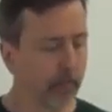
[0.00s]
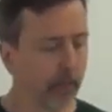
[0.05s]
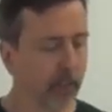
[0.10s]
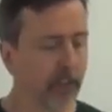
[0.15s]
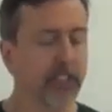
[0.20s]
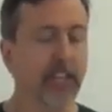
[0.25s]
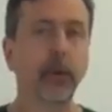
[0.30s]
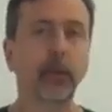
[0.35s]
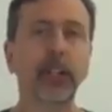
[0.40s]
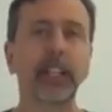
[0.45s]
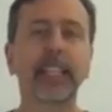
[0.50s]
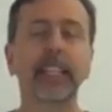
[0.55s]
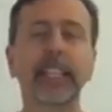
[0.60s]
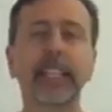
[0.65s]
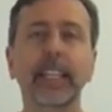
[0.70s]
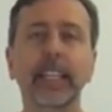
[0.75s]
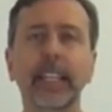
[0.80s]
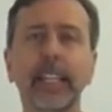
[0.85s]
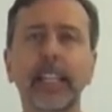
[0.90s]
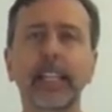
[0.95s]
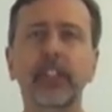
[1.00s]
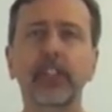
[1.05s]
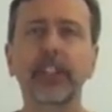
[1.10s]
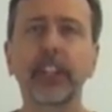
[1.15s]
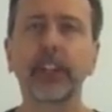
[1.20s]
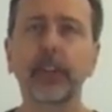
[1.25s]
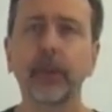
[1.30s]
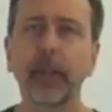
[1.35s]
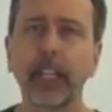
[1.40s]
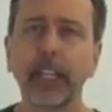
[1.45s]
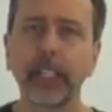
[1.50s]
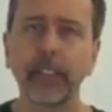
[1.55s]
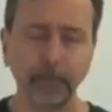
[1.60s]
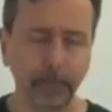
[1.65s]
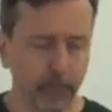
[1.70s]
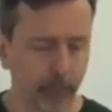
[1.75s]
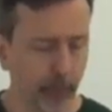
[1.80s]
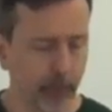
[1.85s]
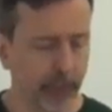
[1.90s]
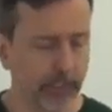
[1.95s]
Not really any heat
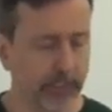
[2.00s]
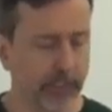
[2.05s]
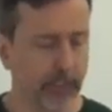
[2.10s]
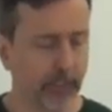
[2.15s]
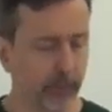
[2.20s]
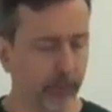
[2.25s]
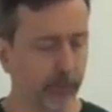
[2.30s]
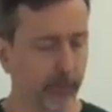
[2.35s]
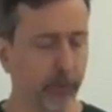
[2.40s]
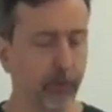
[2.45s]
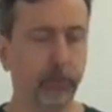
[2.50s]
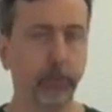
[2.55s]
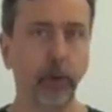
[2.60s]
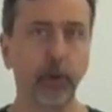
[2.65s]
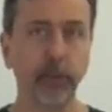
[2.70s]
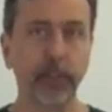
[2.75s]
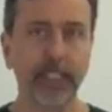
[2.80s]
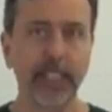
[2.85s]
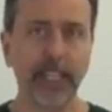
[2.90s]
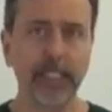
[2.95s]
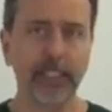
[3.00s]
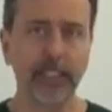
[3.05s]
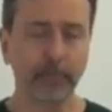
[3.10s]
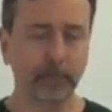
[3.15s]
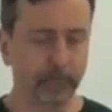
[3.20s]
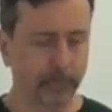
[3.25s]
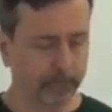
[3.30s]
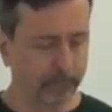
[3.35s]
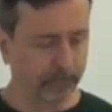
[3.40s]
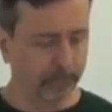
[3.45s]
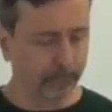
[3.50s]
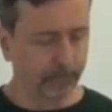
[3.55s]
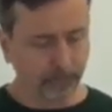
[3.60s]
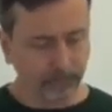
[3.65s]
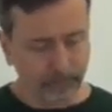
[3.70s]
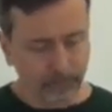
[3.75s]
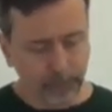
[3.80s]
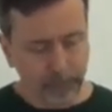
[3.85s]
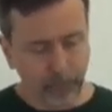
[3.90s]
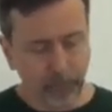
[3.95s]
generated during the centrifuge process.
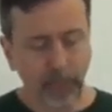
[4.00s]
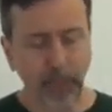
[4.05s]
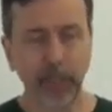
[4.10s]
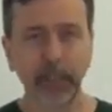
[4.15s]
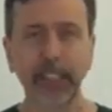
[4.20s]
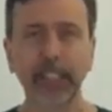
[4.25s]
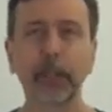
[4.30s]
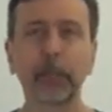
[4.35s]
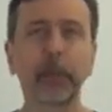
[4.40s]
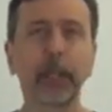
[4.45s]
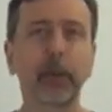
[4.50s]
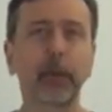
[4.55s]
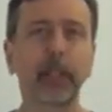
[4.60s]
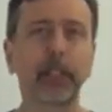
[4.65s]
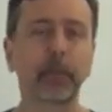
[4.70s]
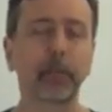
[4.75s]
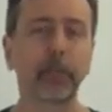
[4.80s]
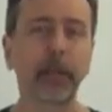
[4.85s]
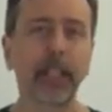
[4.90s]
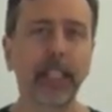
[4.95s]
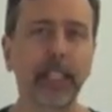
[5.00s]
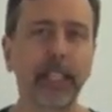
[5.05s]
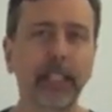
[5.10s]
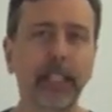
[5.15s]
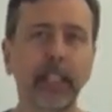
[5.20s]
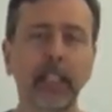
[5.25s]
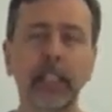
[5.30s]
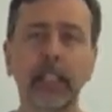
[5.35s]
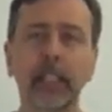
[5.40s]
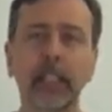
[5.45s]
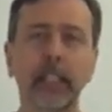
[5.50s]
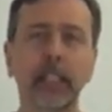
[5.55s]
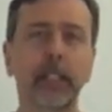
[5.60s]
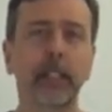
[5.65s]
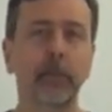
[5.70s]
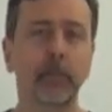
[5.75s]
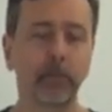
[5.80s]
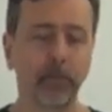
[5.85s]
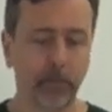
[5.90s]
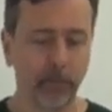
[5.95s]
A little bit with the blade
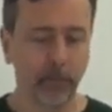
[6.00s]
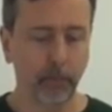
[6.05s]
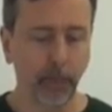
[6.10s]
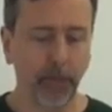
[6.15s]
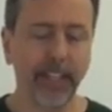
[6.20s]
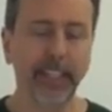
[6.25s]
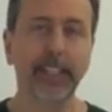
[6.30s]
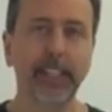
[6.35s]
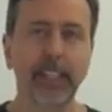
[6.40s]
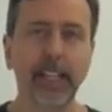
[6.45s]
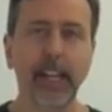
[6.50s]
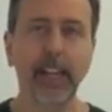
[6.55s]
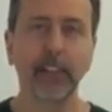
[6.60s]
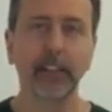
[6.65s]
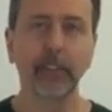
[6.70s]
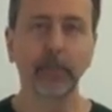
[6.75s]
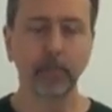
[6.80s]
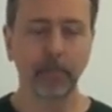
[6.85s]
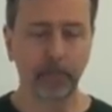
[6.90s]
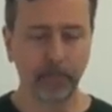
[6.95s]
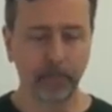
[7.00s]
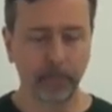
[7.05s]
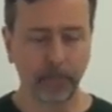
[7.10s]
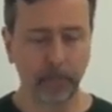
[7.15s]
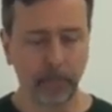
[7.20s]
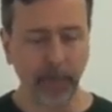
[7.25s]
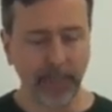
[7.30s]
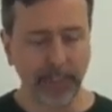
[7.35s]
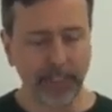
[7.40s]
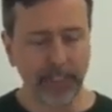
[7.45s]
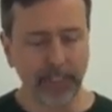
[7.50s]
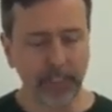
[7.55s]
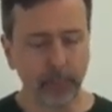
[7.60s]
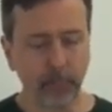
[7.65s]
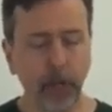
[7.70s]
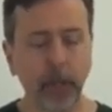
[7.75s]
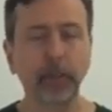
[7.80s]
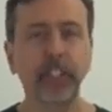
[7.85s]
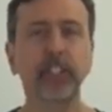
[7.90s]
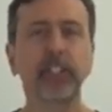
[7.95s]
breaking down, but I think it's
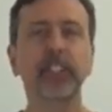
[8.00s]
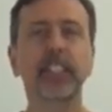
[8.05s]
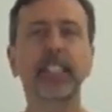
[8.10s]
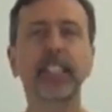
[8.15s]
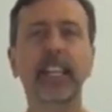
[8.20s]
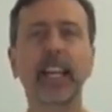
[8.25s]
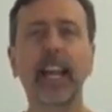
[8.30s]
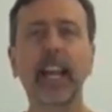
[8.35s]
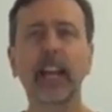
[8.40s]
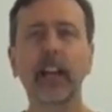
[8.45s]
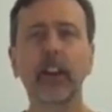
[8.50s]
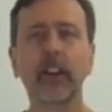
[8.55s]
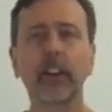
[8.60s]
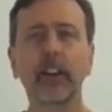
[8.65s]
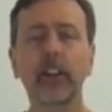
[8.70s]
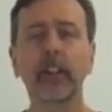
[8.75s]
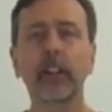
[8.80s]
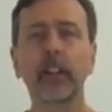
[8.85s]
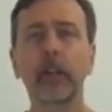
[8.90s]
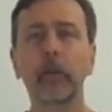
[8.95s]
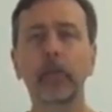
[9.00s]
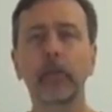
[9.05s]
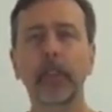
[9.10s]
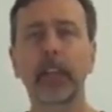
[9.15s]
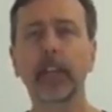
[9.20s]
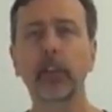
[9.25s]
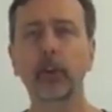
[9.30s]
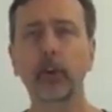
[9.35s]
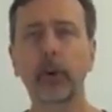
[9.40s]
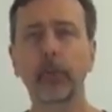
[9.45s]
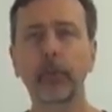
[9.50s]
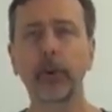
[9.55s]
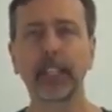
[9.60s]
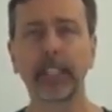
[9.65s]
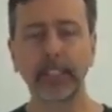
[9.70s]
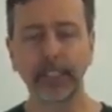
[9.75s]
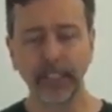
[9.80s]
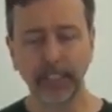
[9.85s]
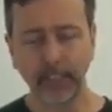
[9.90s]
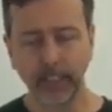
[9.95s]
probably just the air
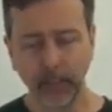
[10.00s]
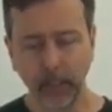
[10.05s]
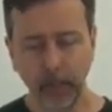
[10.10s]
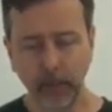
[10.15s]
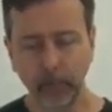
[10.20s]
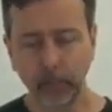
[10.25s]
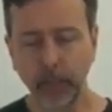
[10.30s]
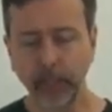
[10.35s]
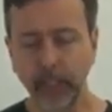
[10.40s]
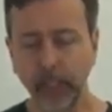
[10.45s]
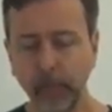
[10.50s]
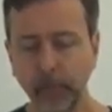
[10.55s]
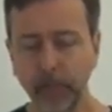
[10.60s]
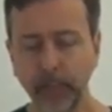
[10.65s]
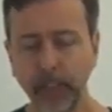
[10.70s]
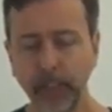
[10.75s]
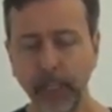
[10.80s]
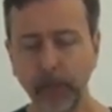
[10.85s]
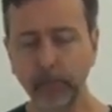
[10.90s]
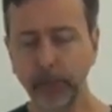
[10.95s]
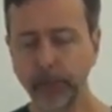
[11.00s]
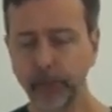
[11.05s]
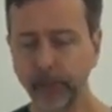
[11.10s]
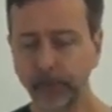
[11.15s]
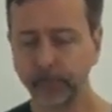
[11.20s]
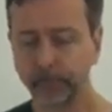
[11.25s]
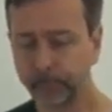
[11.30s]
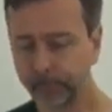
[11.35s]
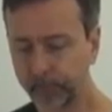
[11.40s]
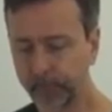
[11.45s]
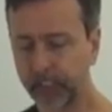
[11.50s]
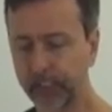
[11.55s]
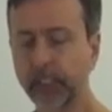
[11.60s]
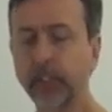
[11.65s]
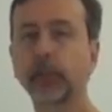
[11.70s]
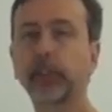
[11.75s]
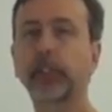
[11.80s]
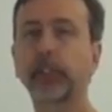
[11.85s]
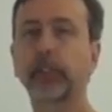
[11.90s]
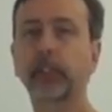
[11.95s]
incorporated did bring up the temperature. Because
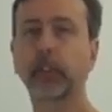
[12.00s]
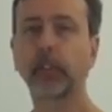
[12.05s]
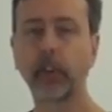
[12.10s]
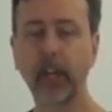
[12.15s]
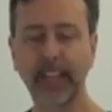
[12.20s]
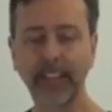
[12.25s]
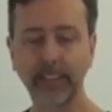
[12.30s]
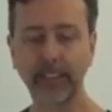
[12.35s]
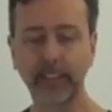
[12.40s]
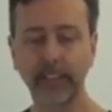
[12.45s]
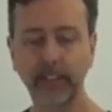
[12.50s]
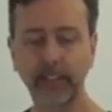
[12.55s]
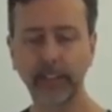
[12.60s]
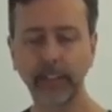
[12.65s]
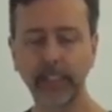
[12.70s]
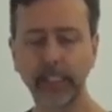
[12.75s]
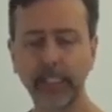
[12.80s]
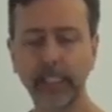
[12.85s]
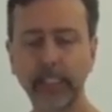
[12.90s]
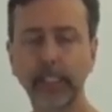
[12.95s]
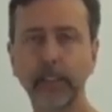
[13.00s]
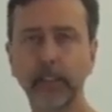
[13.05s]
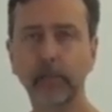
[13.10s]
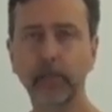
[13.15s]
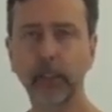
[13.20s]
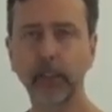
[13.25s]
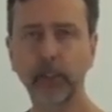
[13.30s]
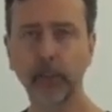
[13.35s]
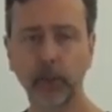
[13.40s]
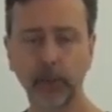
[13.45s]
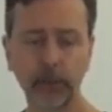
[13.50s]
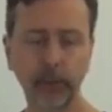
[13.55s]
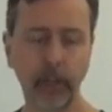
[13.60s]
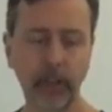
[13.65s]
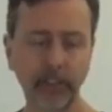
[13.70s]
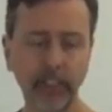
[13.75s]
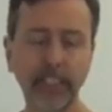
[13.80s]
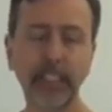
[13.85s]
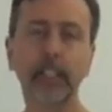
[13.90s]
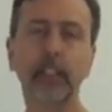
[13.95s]
this one's, I can taste it much colder.
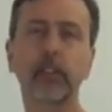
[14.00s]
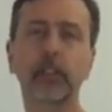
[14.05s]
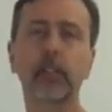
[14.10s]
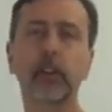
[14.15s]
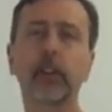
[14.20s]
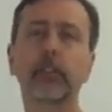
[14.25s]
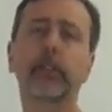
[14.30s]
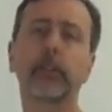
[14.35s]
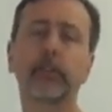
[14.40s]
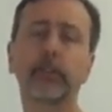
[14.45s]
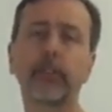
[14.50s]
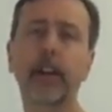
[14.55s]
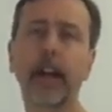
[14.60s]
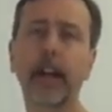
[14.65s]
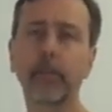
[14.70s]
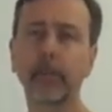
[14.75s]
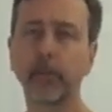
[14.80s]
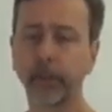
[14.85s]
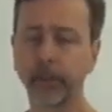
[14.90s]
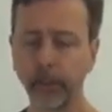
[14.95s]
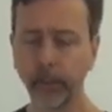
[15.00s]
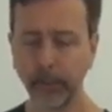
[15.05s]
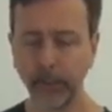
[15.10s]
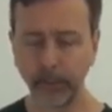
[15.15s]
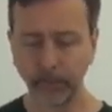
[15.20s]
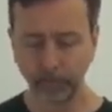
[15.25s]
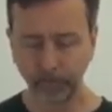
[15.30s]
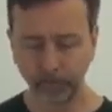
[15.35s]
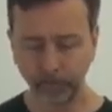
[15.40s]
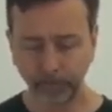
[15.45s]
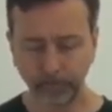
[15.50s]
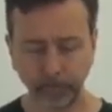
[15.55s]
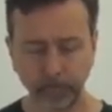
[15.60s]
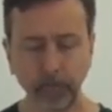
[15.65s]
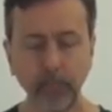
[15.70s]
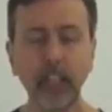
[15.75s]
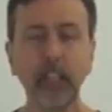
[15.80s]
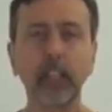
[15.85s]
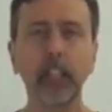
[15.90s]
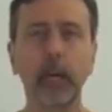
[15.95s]
Obviously, there's also fiber,
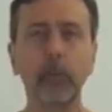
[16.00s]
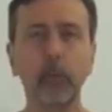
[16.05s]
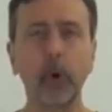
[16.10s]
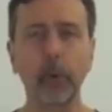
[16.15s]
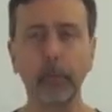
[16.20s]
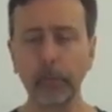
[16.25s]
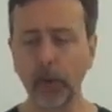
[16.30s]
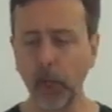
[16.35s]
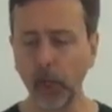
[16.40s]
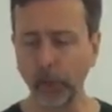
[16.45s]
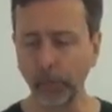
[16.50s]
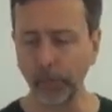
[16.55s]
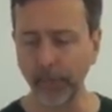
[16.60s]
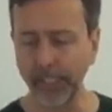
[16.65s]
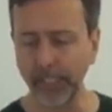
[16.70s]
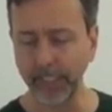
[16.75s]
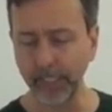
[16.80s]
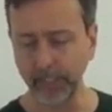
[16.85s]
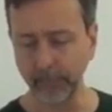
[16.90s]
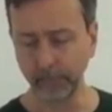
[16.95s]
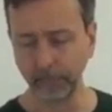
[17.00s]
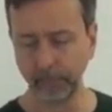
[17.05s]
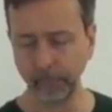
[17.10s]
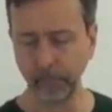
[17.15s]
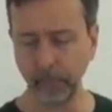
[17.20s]
a lot more pulp in it.